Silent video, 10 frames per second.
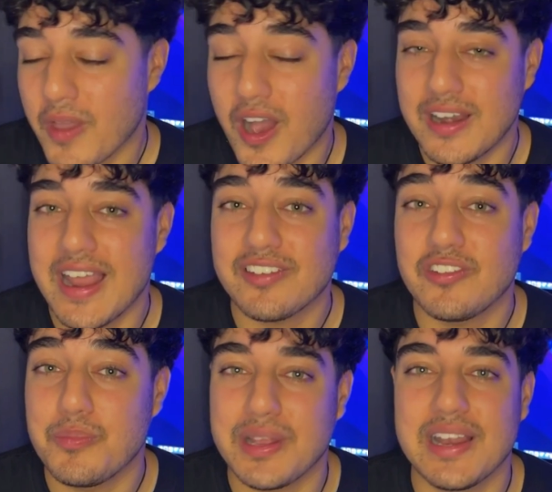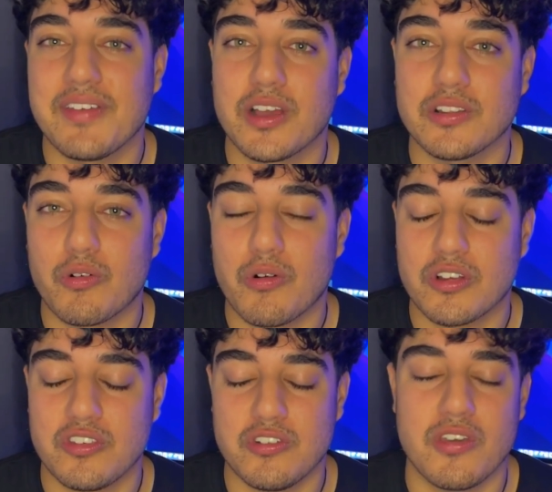Unless you've been living under a
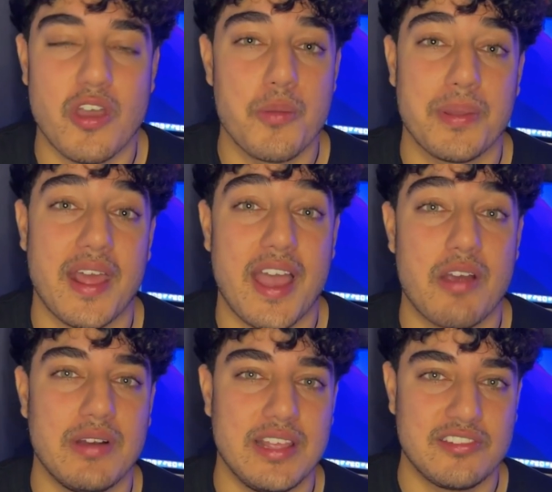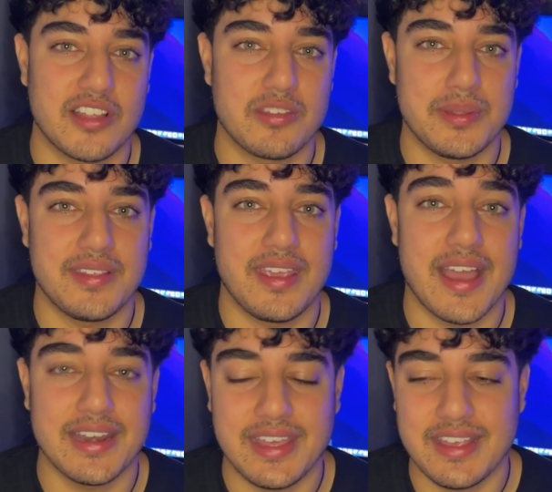rock, you know that OpenAI released ChatGPT and